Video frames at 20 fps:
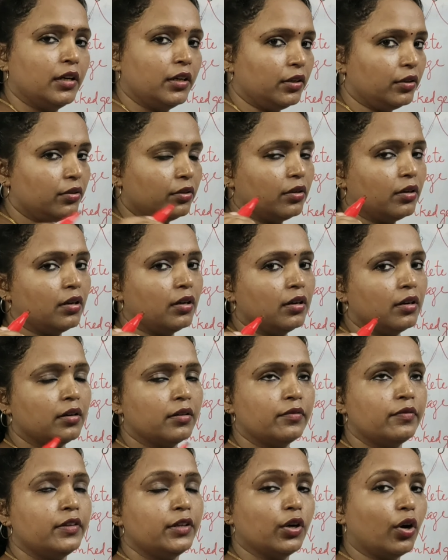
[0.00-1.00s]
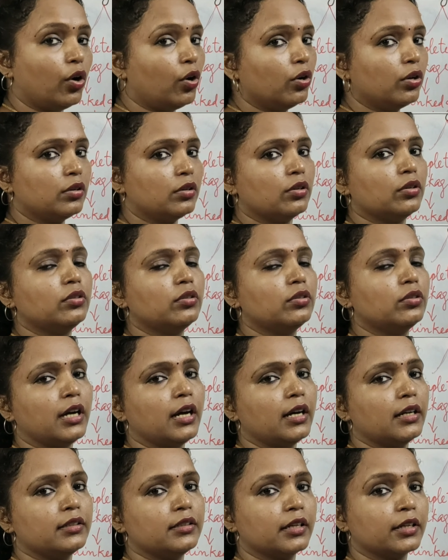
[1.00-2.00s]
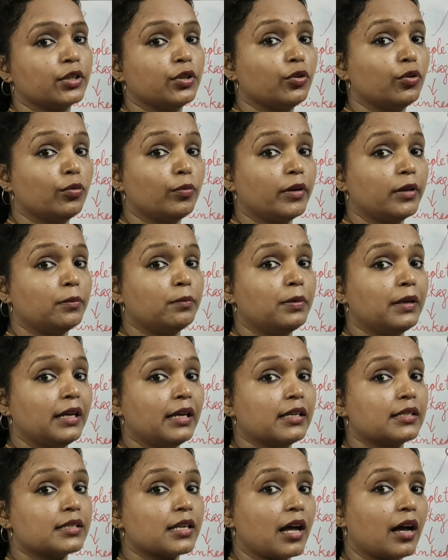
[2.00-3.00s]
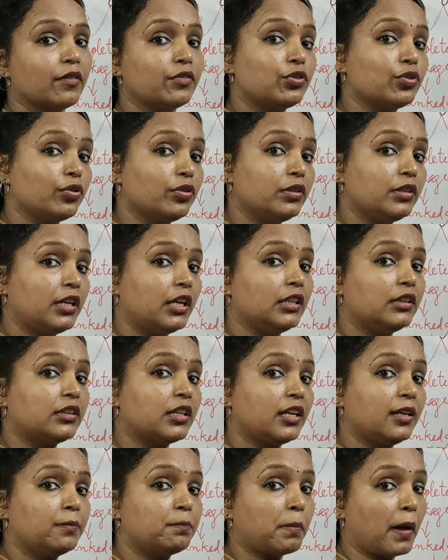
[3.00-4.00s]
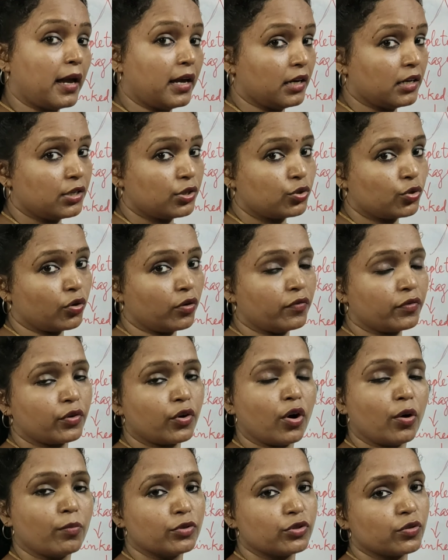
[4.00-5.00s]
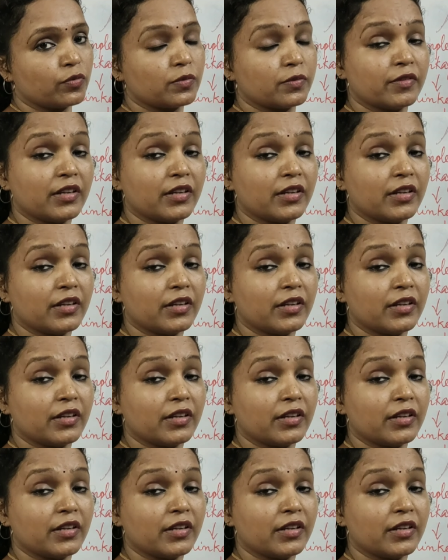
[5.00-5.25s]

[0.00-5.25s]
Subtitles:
We all know that human beings have 23 pairs of chromosomes.